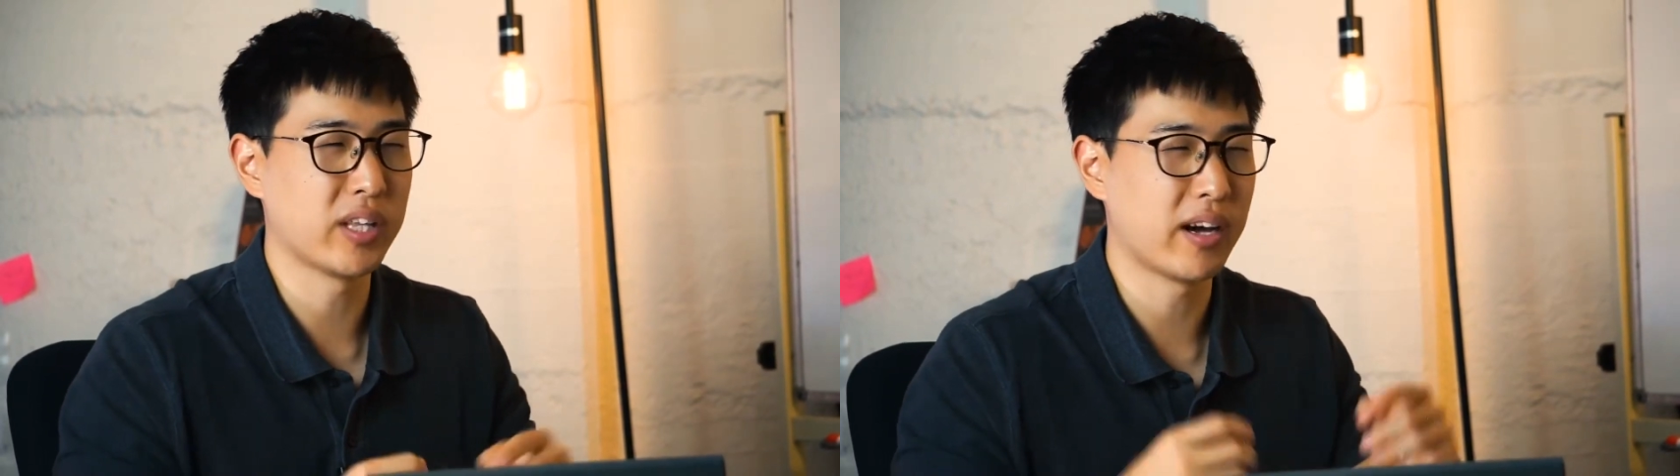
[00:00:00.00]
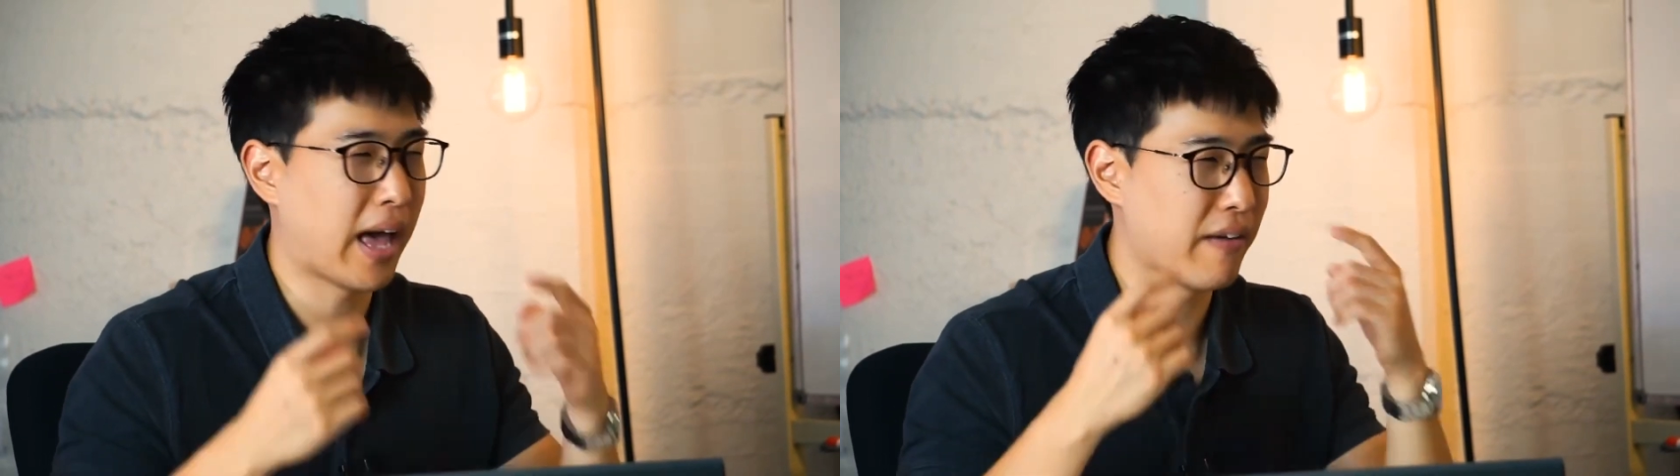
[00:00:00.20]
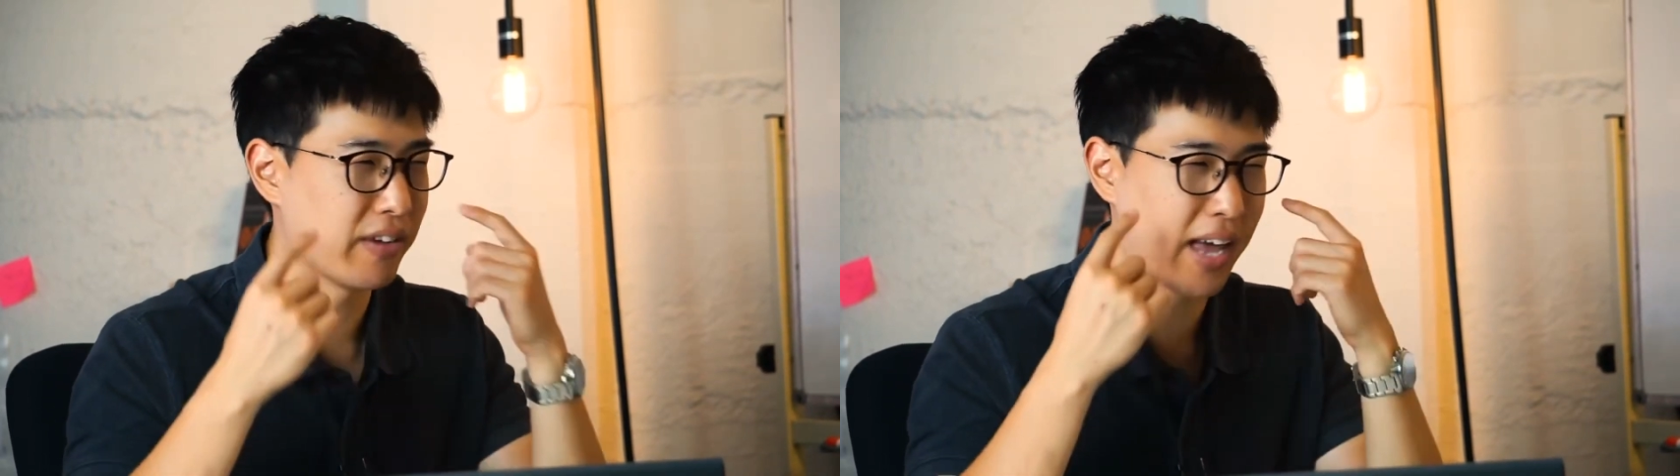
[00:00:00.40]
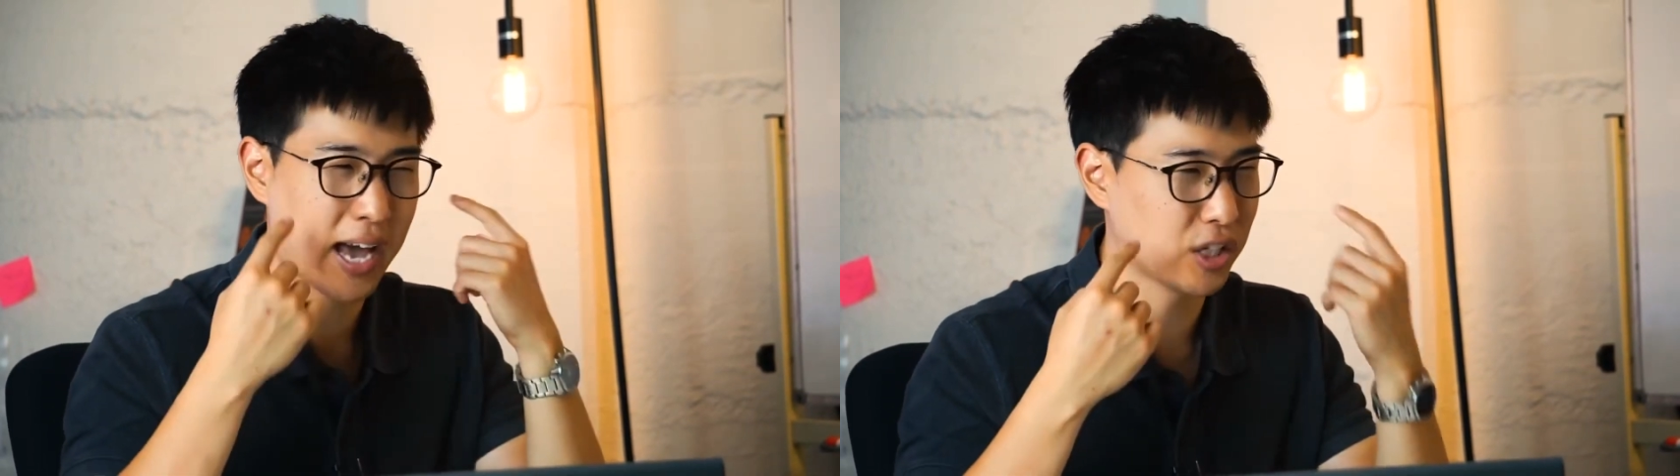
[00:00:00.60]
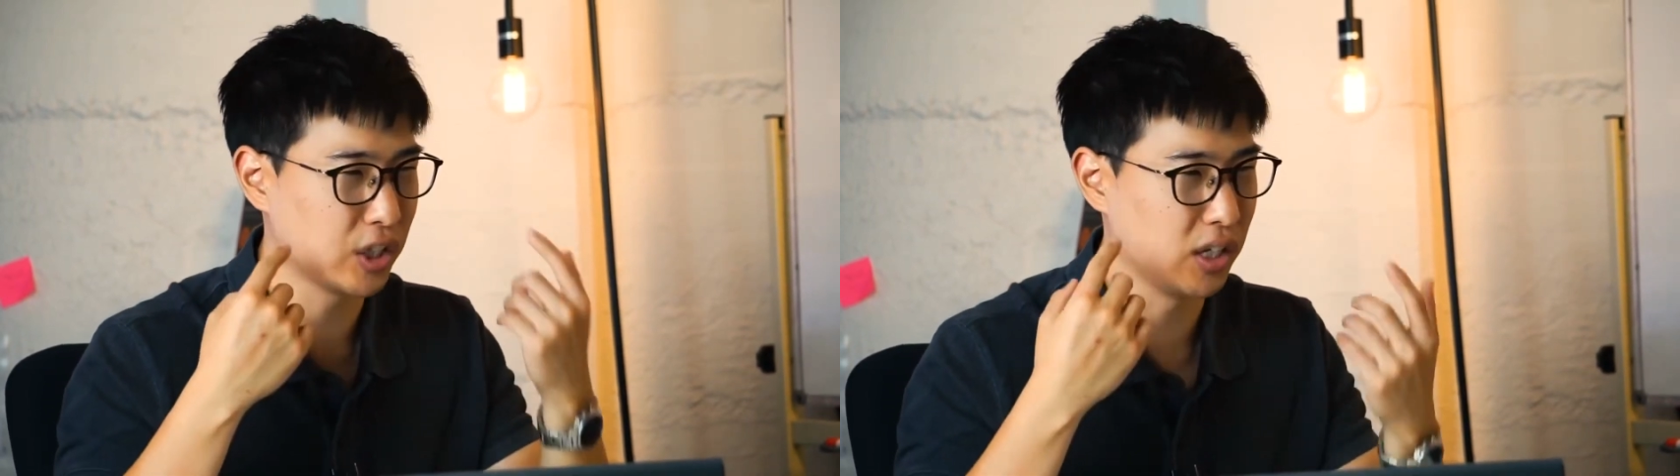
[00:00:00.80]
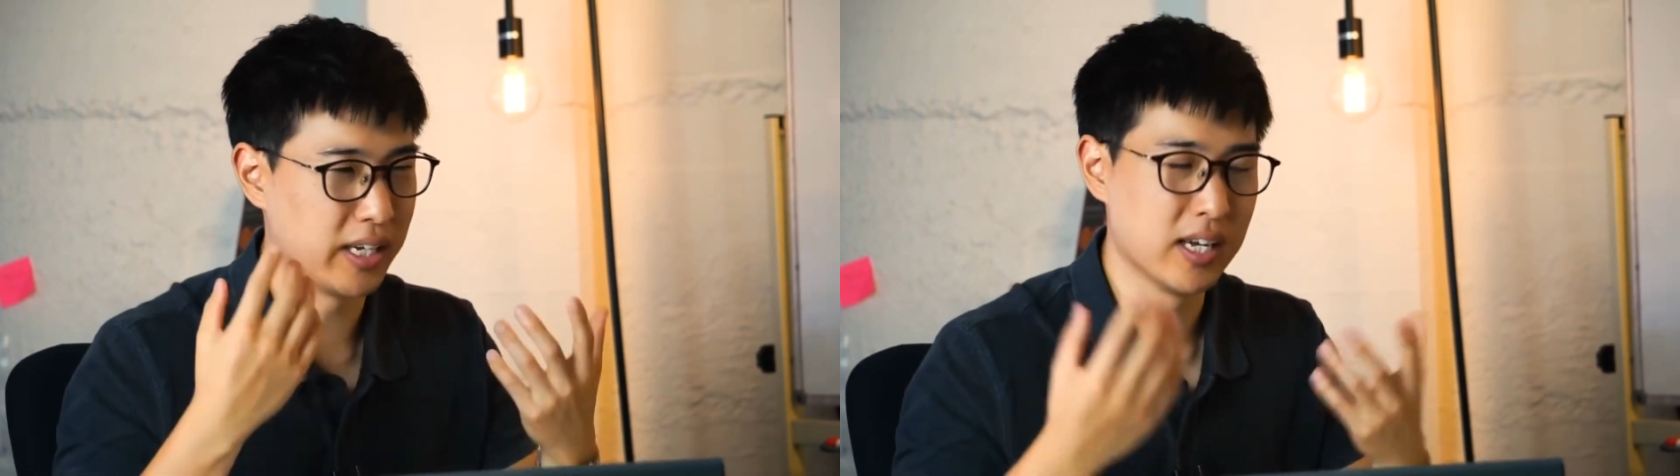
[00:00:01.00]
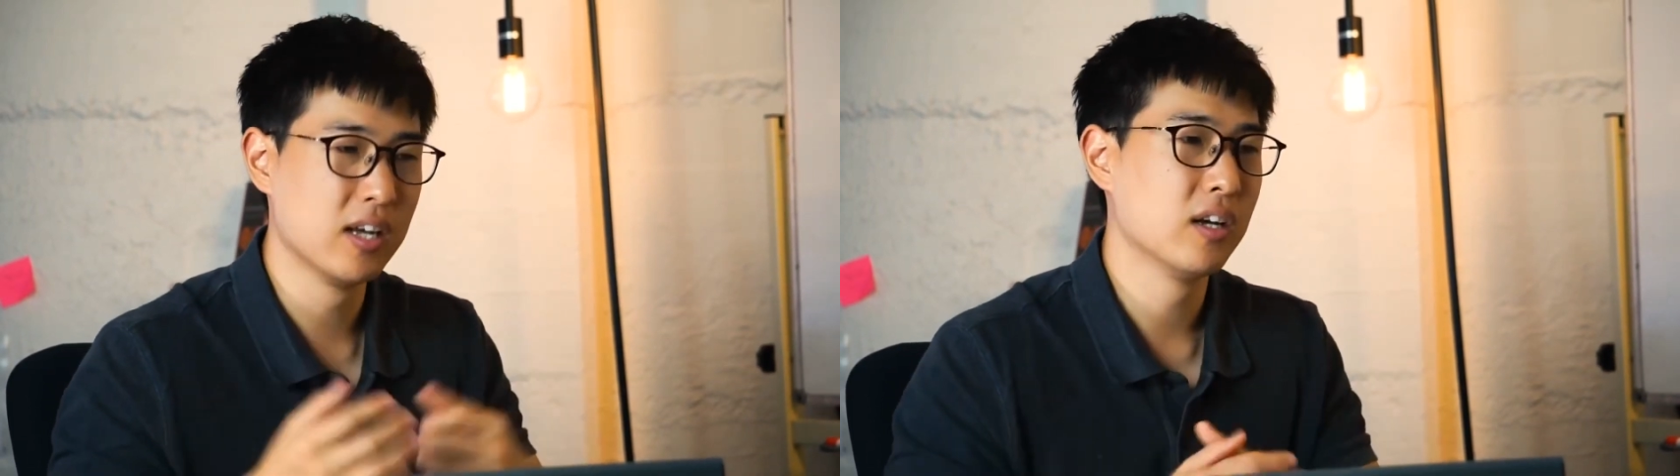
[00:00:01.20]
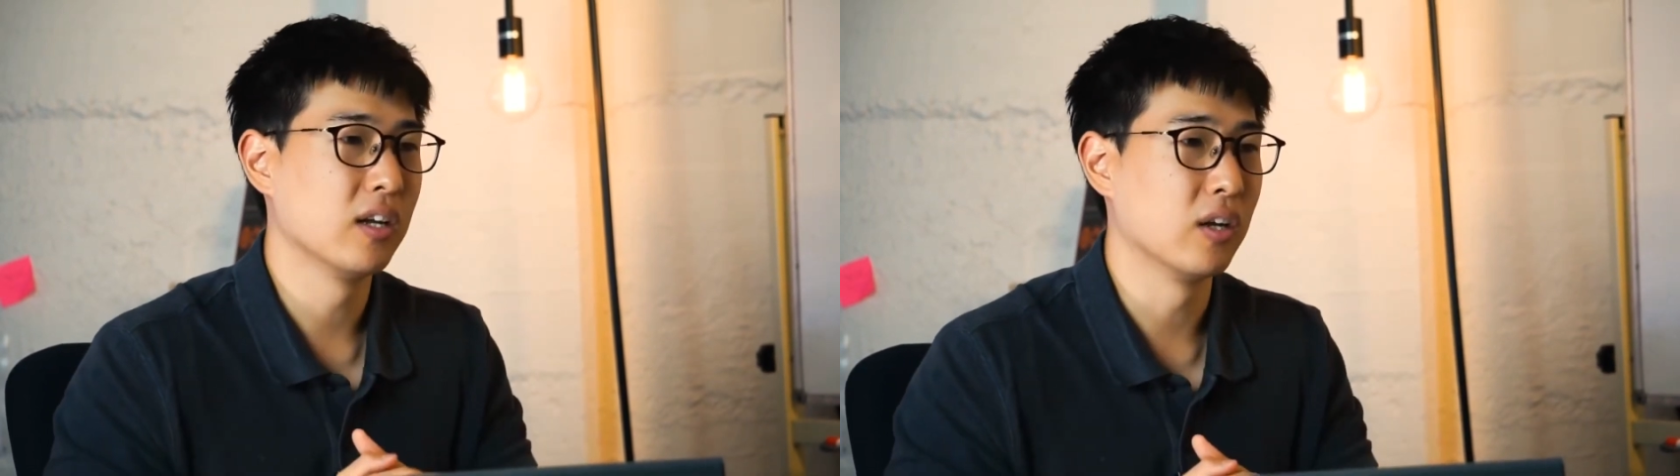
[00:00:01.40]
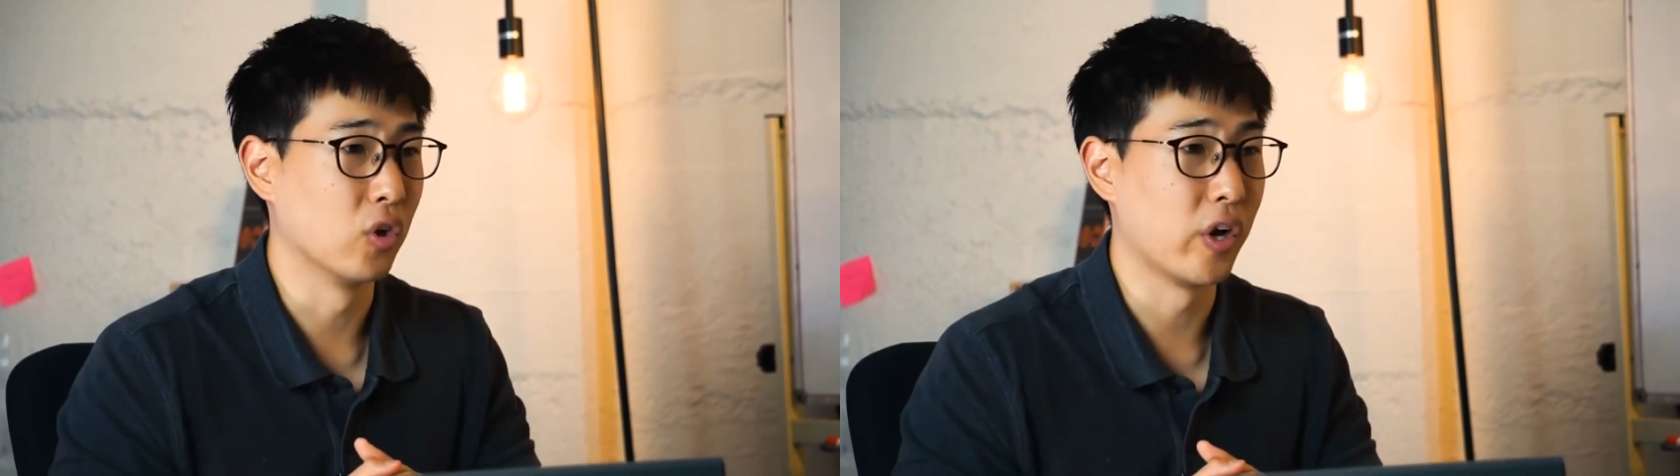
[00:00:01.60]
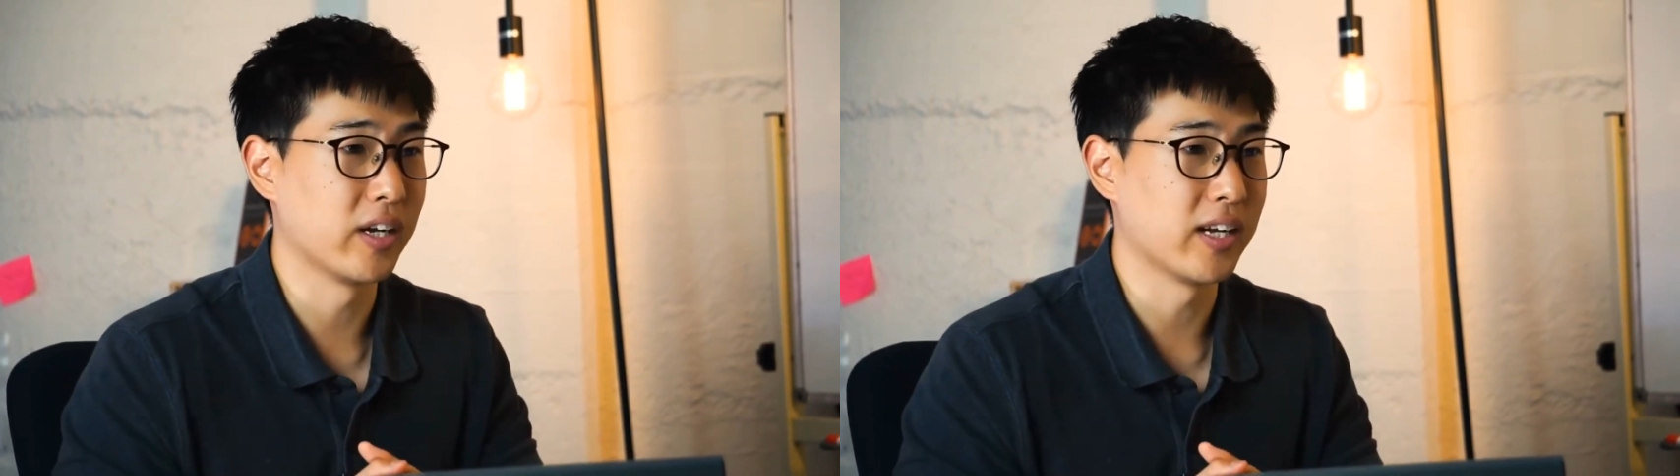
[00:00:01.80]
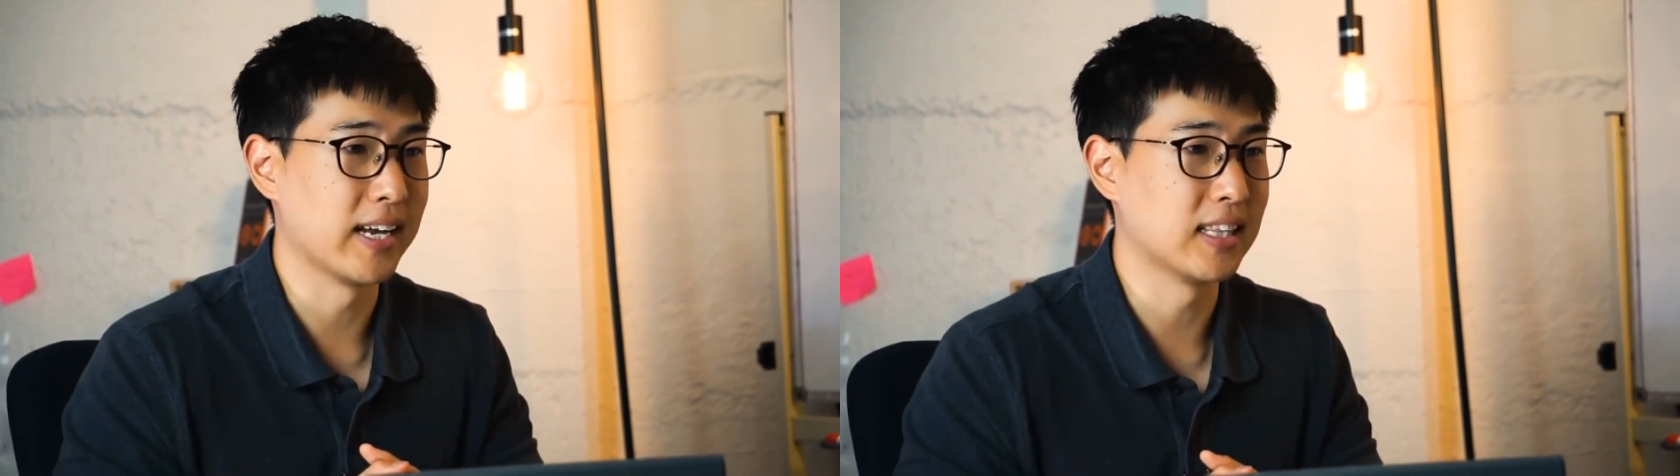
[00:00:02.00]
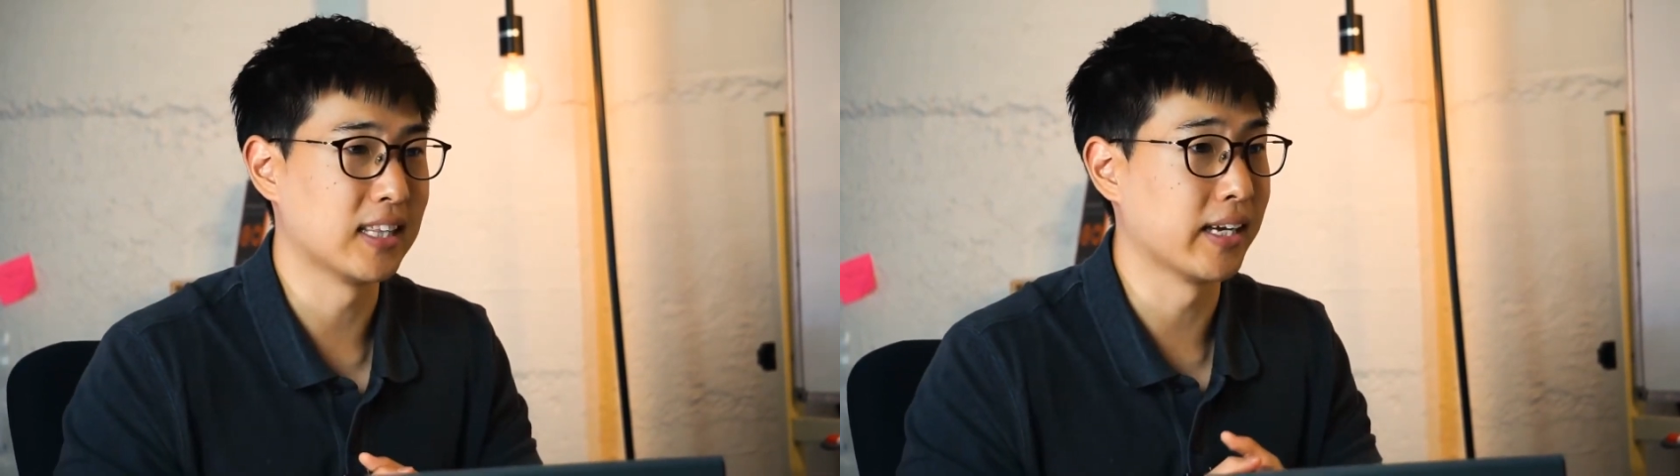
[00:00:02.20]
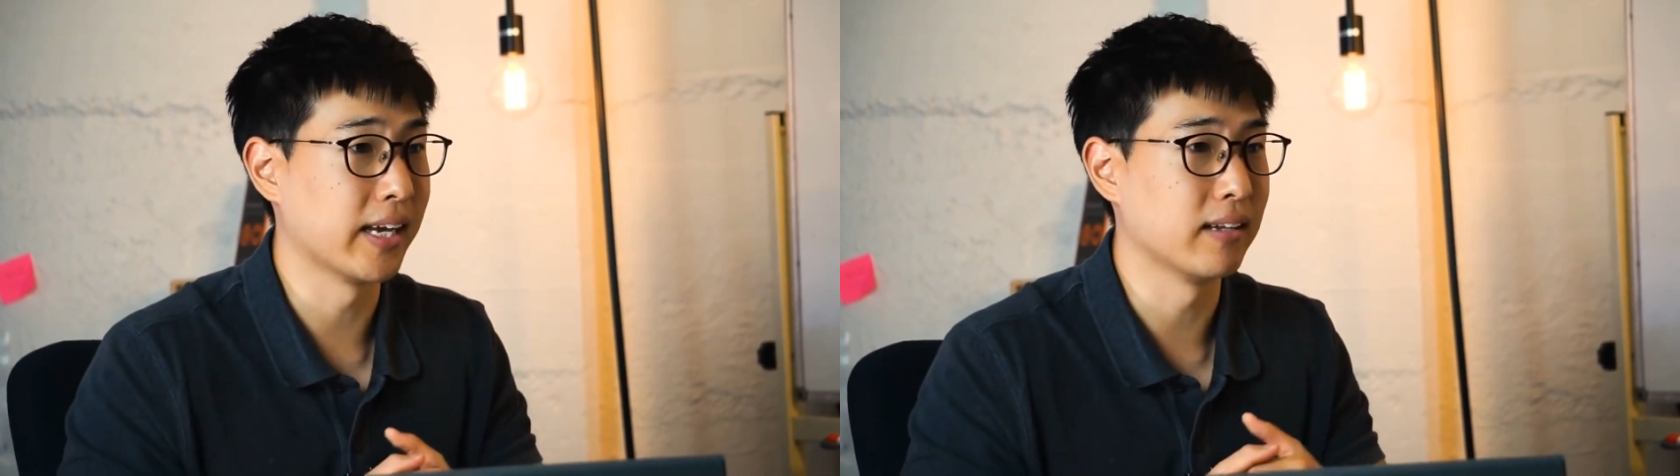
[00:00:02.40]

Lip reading: without having actually learned anything.